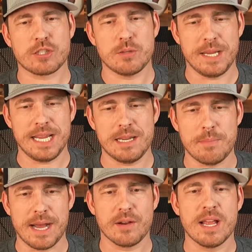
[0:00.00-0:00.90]
to be
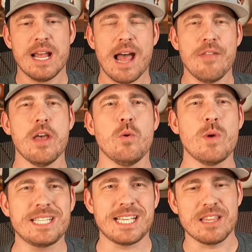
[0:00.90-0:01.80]
inbound. And then
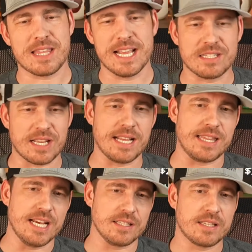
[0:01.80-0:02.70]
we see things like
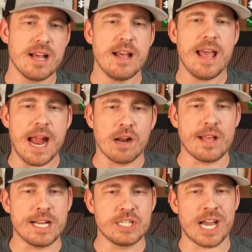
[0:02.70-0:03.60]
this.
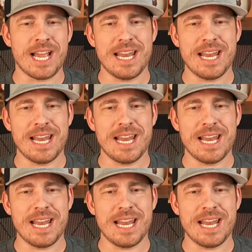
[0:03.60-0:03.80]
Airline giant